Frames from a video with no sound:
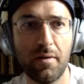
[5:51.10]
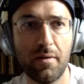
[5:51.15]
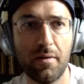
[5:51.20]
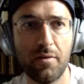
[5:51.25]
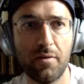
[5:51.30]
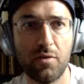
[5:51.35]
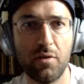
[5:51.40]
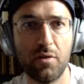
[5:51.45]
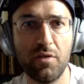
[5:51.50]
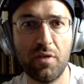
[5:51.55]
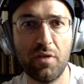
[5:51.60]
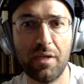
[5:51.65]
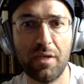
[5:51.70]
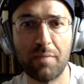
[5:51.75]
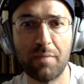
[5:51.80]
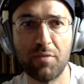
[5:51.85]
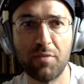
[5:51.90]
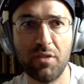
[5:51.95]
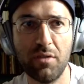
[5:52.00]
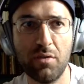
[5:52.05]
So it looks like
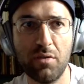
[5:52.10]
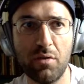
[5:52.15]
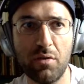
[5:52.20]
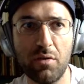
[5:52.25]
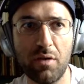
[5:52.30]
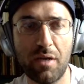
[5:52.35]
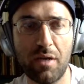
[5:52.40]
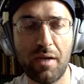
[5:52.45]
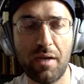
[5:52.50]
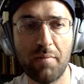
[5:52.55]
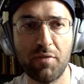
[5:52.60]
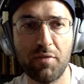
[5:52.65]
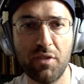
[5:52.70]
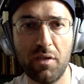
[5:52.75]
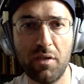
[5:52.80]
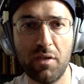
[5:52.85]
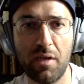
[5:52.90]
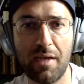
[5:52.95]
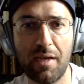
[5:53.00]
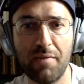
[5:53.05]
I'm still going live, I'm still
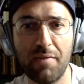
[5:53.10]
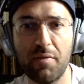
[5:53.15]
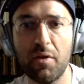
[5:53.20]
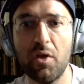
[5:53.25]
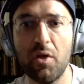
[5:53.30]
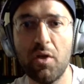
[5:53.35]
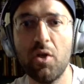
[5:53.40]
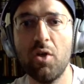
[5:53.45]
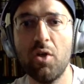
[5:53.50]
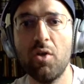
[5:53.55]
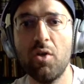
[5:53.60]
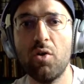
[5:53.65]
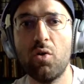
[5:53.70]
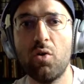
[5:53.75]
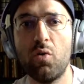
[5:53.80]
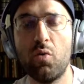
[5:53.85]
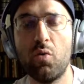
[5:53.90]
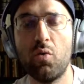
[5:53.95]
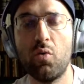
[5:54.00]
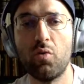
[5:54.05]
live.
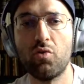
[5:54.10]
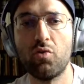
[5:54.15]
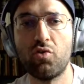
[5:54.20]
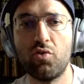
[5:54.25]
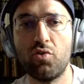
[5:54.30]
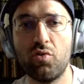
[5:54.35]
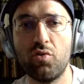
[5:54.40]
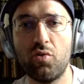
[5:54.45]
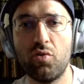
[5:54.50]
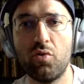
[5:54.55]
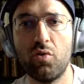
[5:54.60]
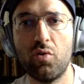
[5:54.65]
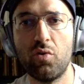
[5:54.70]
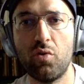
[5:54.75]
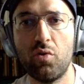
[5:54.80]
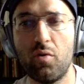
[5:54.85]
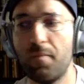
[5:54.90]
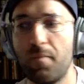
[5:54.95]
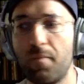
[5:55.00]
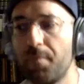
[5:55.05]
Cool,
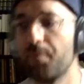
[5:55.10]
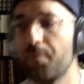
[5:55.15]
so